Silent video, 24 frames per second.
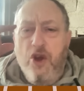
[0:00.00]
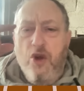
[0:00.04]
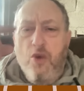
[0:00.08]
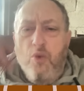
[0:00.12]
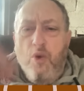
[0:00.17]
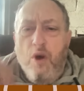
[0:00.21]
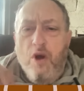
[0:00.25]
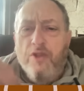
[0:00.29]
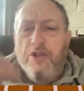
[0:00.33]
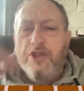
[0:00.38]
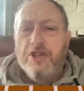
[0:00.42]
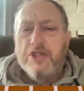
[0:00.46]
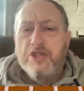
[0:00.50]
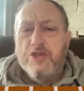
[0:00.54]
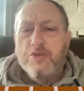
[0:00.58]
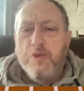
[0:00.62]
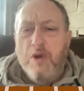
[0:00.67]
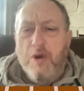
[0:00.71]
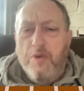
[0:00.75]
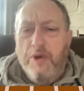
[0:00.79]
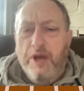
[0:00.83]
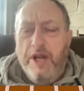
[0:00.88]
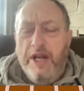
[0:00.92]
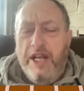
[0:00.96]
well, this is
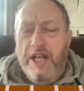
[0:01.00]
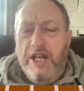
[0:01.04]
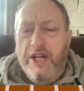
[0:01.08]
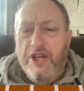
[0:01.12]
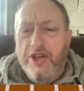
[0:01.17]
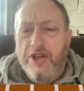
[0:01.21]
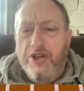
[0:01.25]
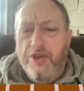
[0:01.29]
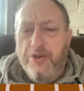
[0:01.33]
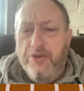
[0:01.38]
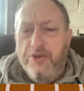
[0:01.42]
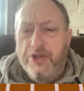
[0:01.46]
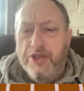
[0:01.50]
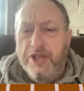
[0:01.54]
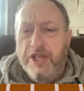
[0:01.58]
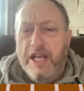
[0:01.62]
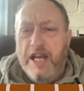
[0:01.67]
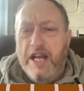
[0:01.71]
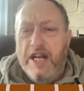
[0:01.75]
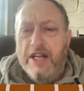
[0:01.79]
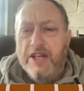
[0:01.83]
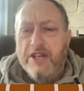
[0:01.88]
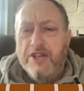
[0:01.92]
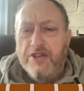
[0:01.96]
what we need to do to
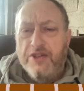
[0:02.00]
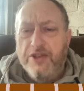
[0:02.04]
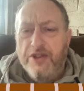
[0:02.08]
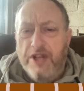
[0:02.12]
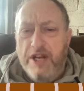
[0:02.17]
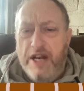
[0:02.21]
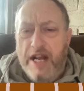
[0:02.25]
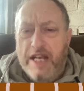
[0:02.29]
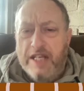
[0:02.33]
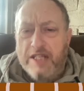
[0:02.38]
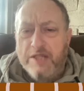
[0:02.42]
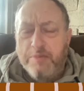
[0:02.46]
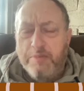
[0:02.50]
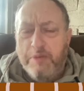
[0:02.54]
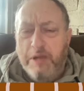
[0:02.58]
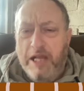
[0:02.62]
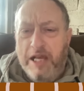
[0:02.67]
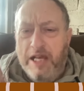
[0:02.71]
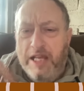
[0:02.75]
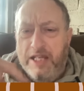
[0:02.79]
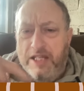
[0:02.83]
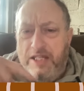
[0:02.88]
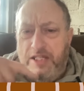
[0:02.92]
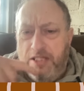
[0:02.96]
get it to the next
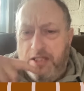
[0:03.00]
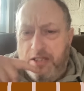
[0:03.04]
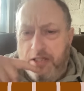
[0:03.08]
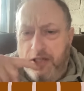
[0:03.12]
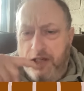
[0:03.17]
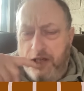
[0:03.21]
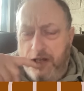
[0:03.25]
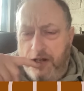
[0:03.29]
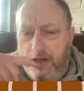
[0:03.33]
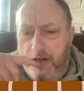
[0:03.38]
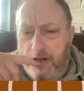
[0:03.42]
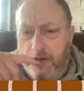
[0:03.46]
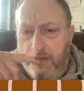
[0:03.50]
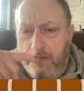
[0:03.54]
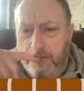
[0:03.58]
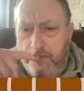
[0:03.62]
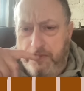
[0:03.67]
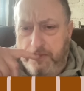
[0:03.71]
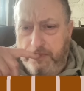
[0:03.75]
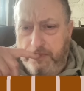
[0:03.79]
place, you know?